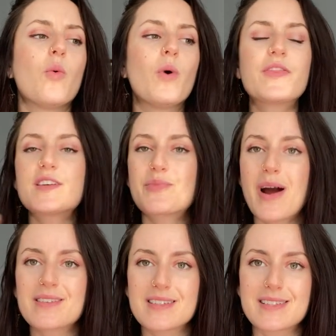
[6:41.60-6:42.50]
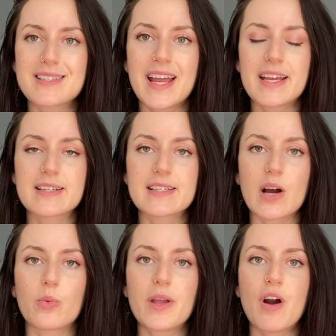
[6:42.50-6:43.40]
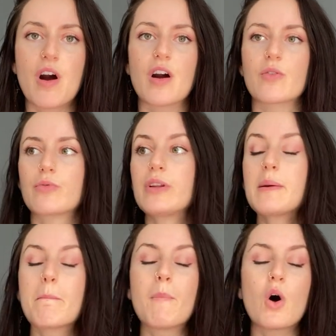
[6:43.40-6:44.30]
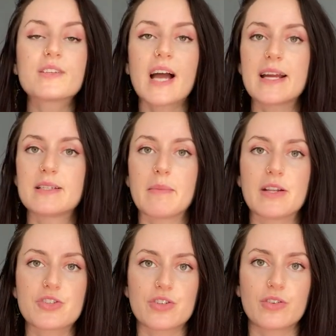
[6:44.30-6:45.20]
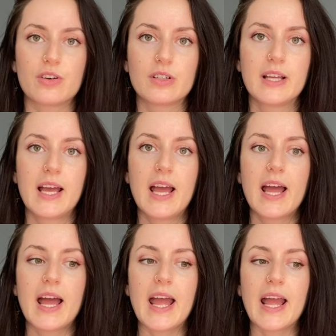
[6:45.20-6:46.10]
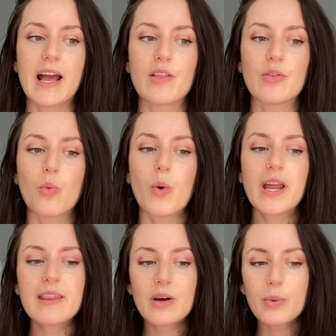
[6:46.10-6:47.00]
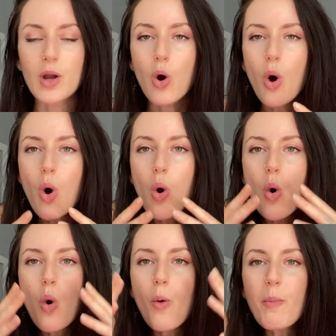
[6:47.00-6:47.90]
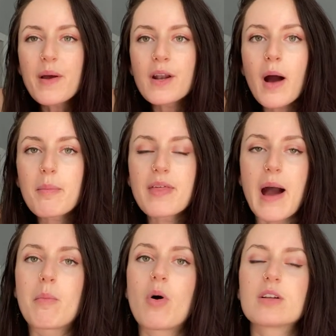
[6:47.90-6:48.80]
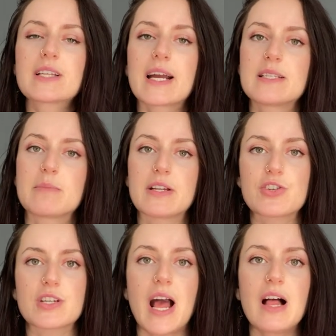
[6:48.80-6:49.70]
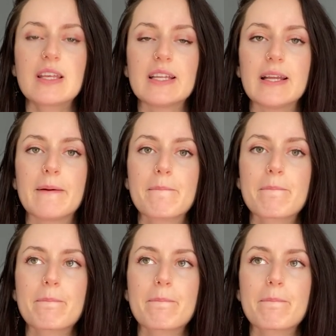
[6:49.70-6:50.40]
what this process is saying is that we are really multidimensional. And the way that we open up that multidimensionality